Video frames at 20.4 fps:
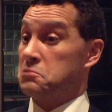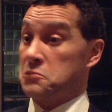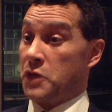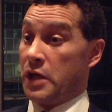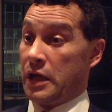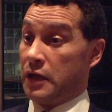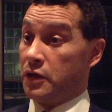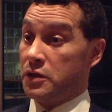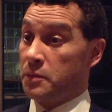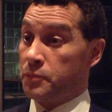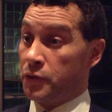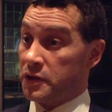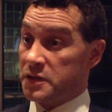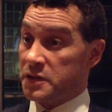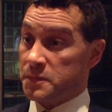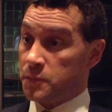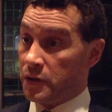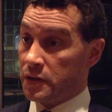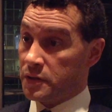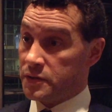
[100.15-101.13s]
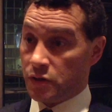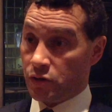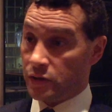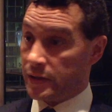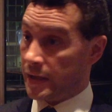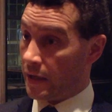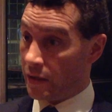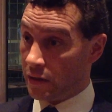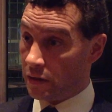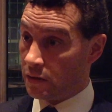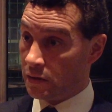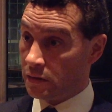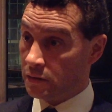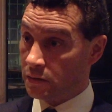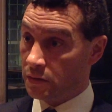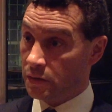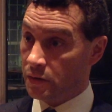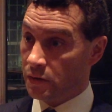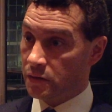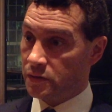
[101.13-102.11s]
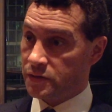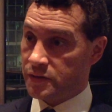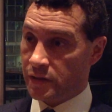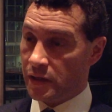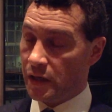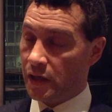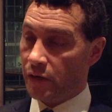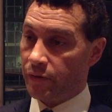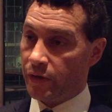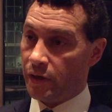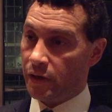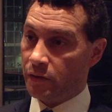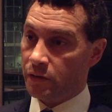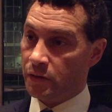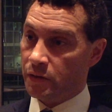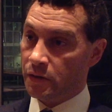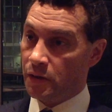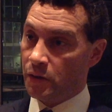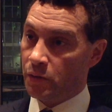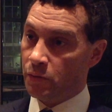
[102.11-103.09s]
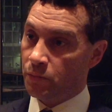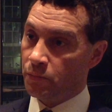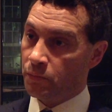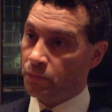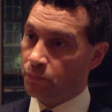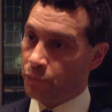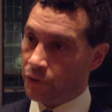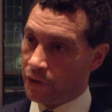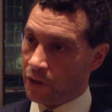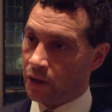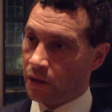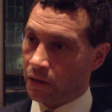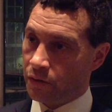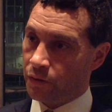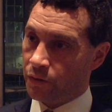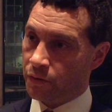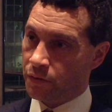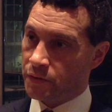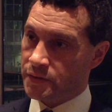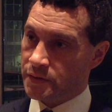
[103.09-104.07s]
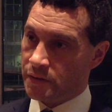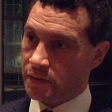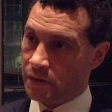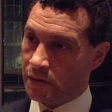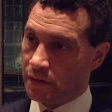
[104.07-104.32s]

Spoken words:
Canada plus plus or Canada scenario, but includes